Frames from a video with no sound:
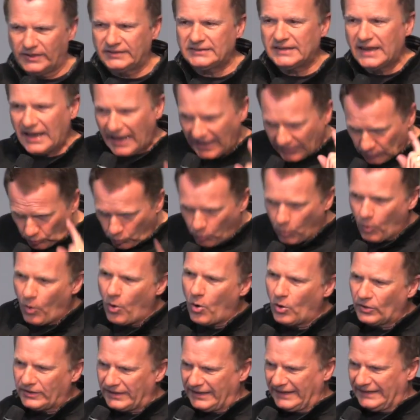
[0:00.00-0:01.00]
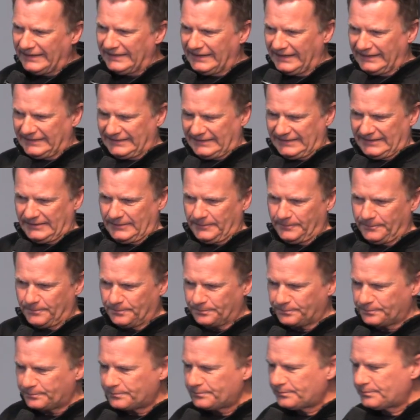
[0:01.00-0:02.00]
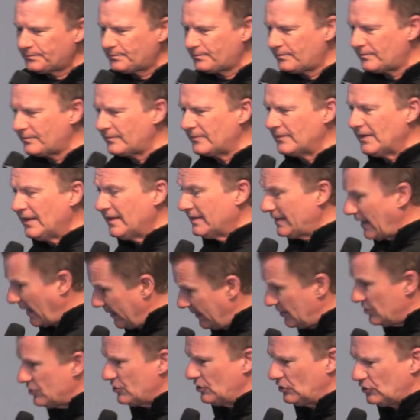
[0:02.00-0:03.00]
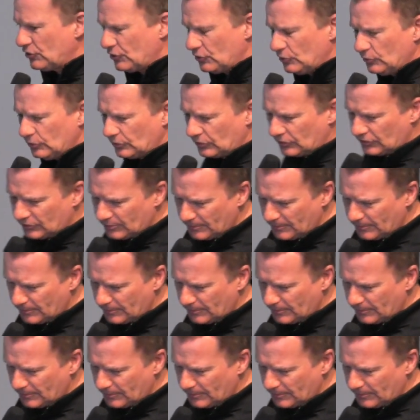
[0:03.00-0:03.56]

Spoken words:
it, and walk in it. That is the truth.